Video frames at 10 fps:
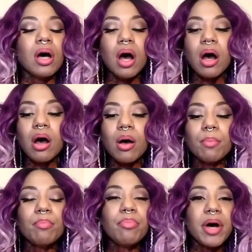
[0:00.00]

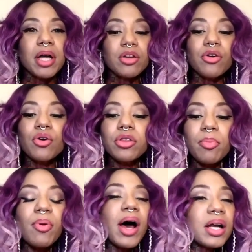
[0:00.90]
But the
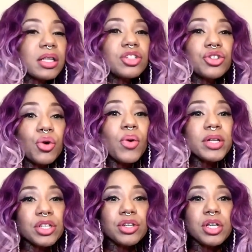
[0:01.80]
product that you're
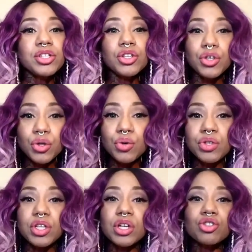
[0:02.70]
going to need to
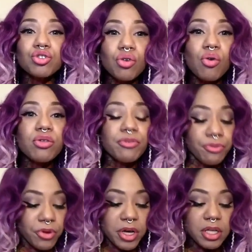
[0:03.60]
use to control the
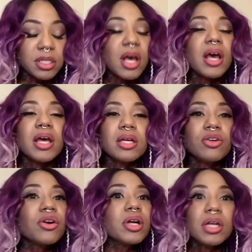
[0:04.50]
frizz,
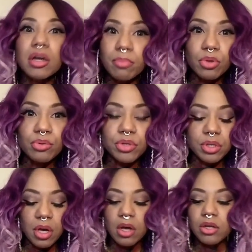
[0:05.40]
you're going to need a
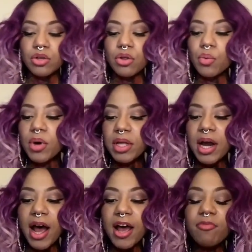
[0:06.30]
mousse. So the one
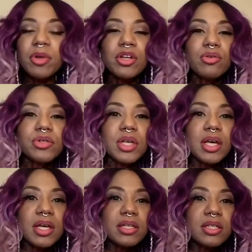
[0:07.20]
that I've been
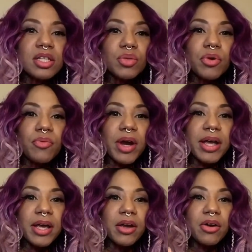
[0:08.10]
using is this one right
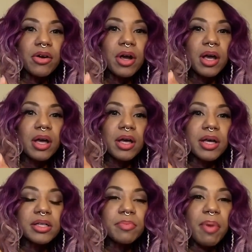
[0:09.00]
here.
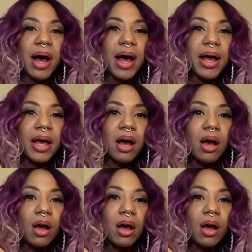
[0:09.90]
It's by